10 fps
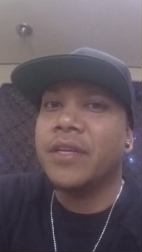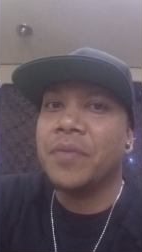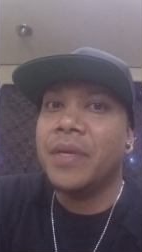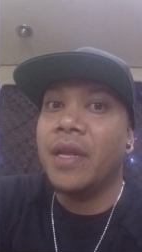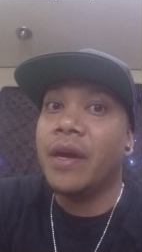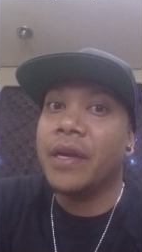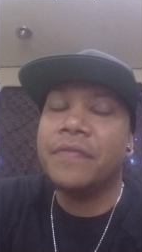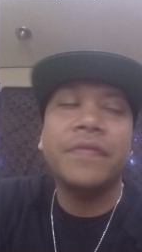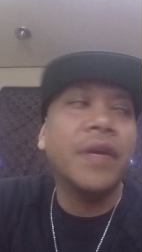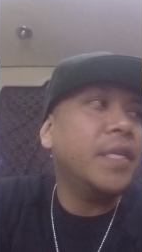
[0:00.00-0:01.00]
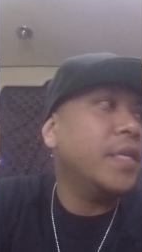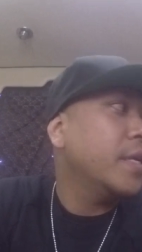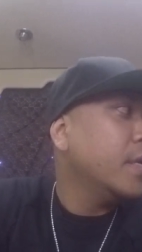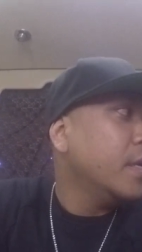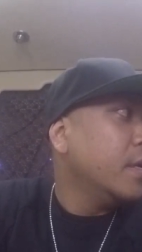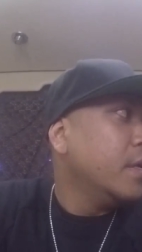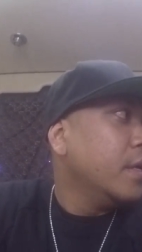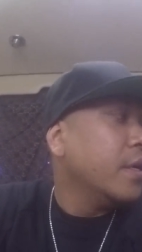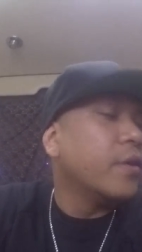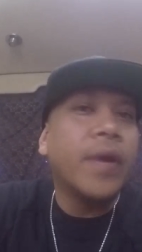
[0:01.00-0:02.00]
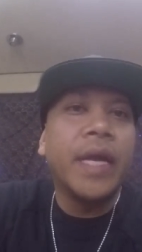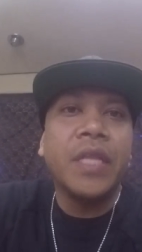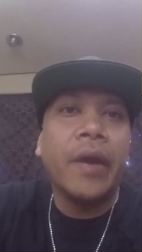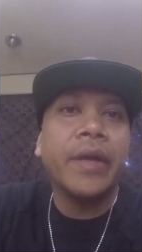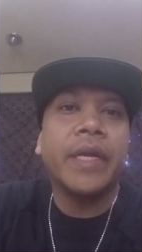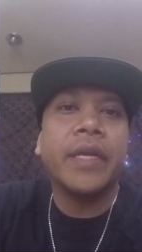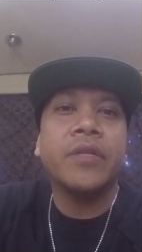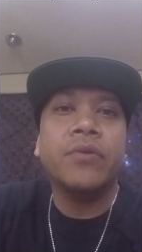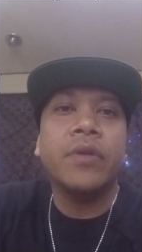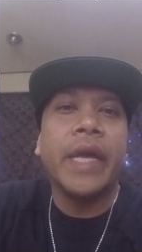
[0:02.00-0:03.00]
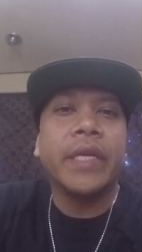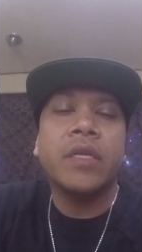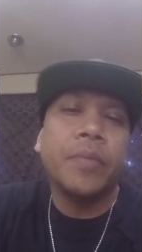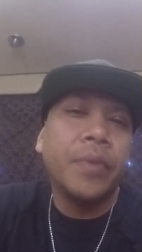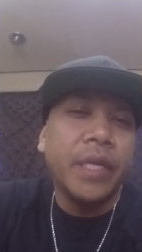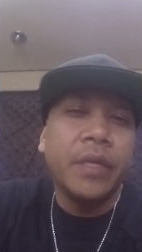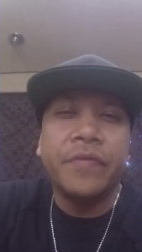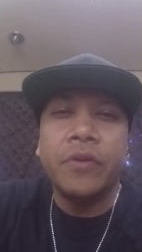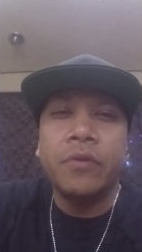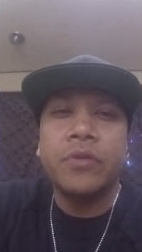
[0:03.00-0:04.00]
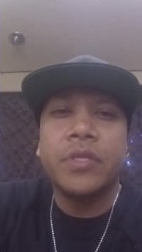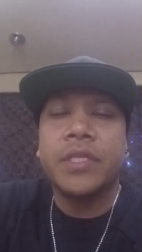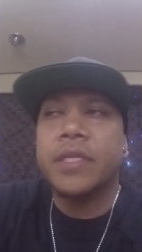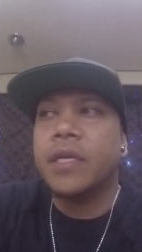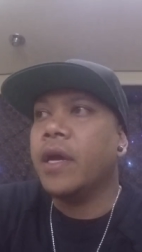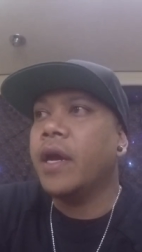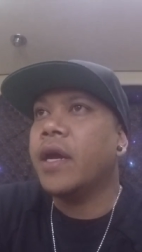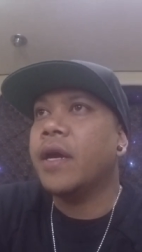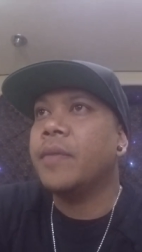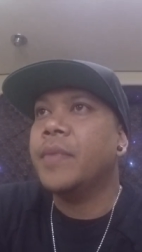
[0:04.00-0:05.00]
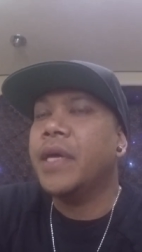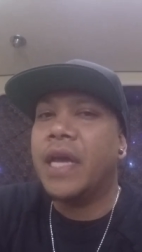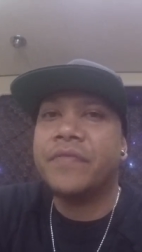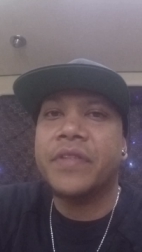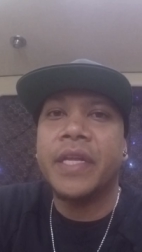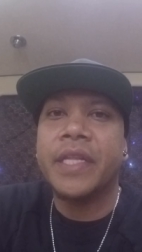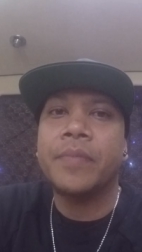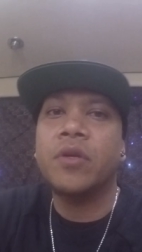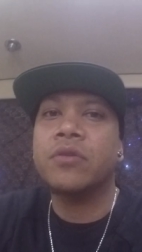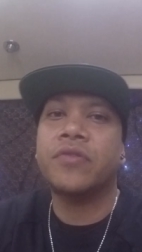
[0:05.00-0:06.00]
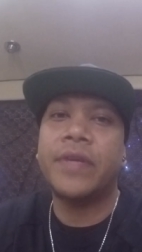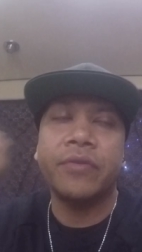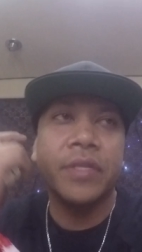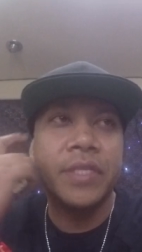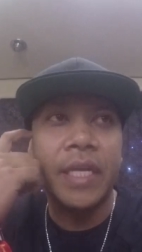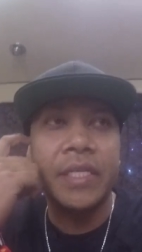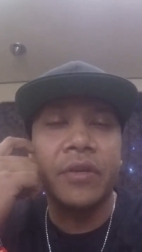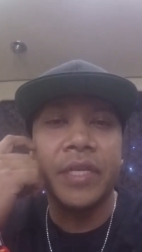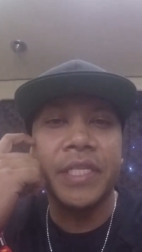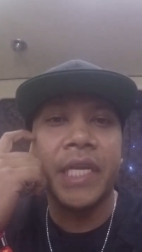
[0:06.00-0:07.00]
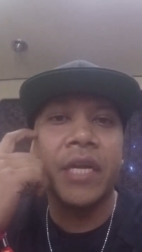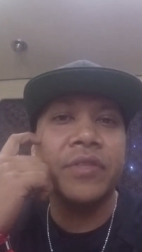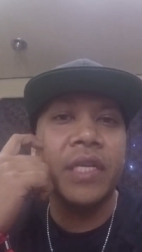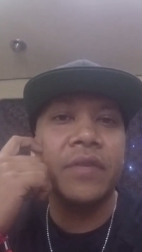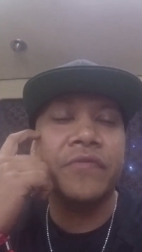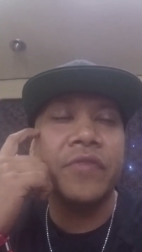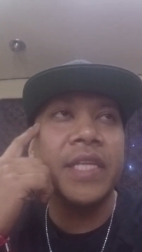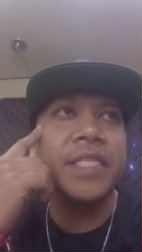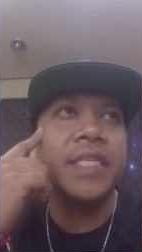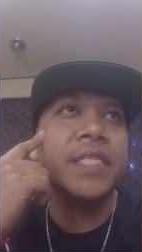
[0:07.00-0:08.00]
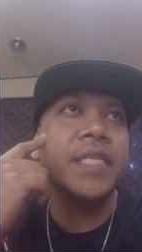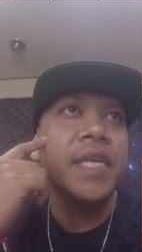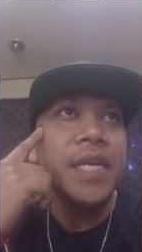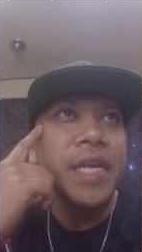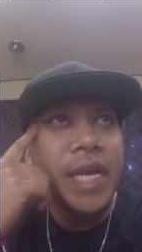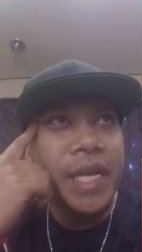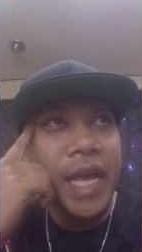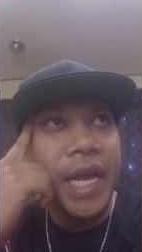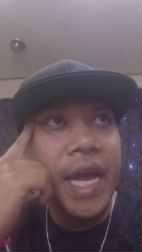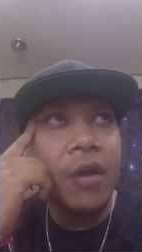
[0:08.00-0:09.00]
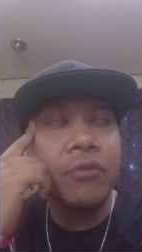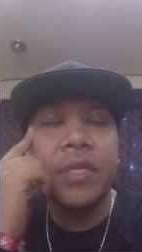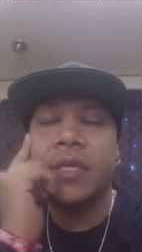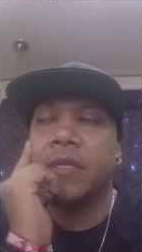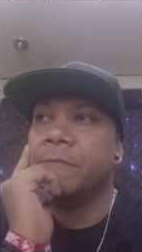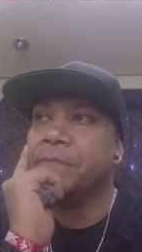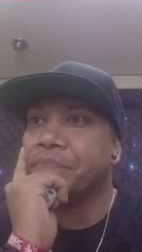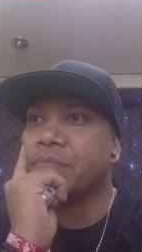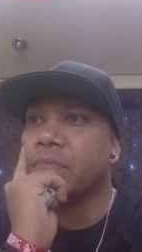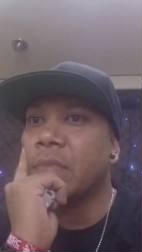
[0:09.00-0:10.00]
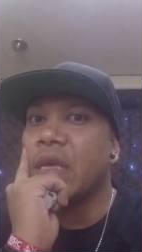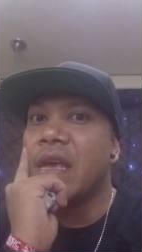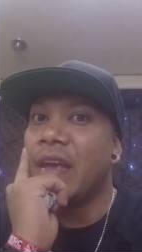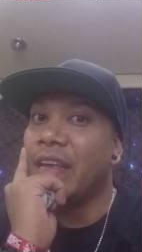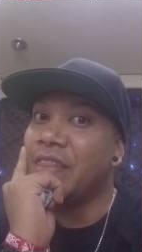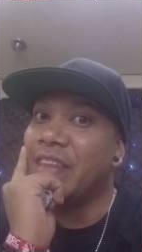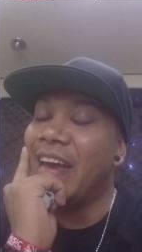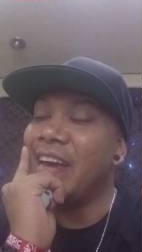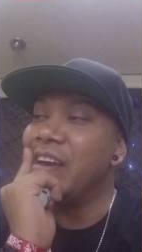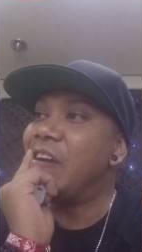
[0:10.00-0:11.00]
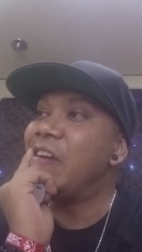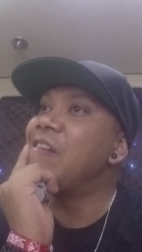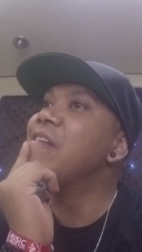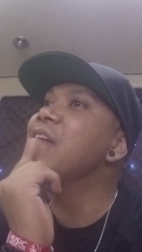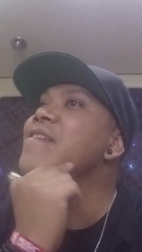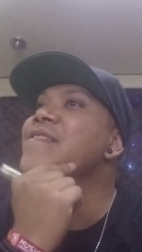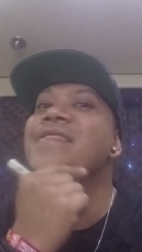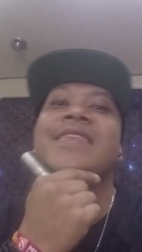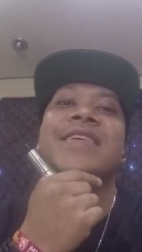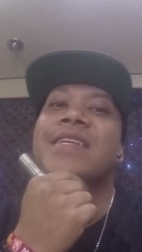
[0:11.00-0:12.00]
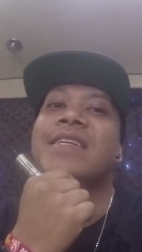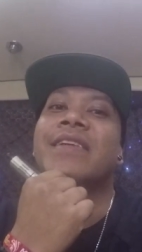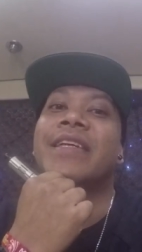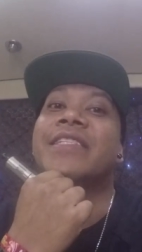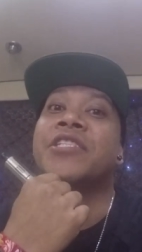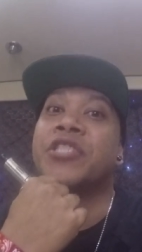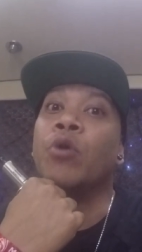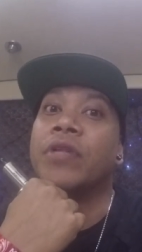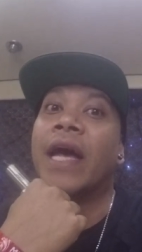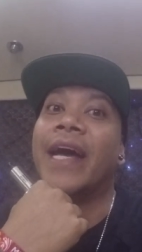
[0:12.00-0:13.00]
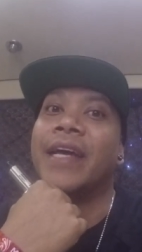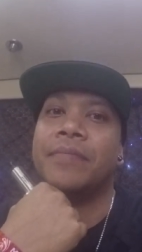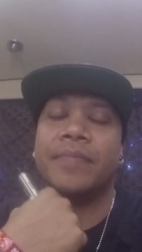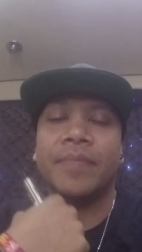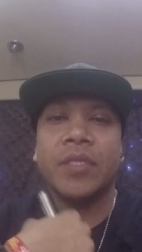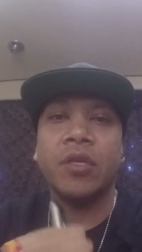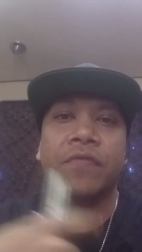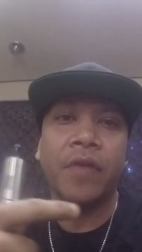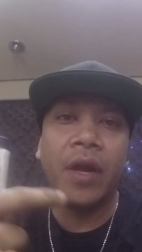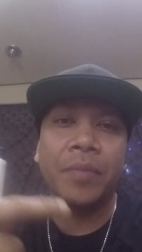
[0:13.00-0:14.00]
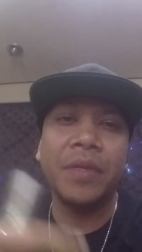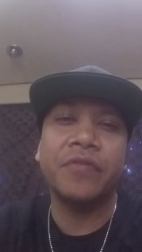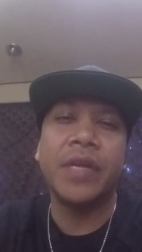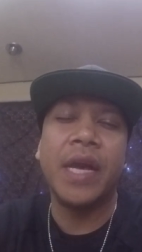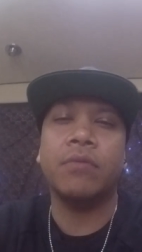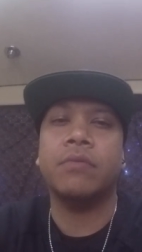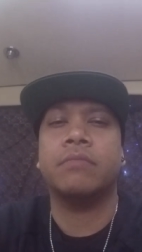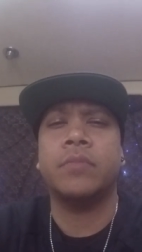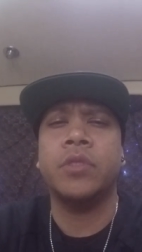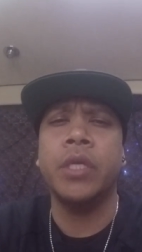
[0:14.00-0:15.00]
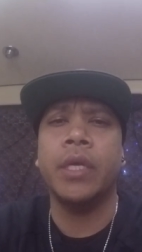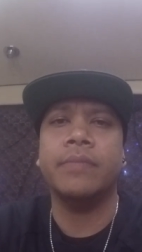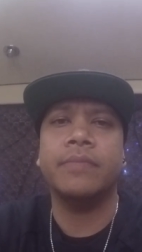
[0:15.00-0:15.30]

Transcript: gonna be a lot of fun right now I gotta do like a couple of interviews um, and after that I'm going straight to the stage got to check out Dillon Francis and hang out and then it's showtime so follow me for now yeah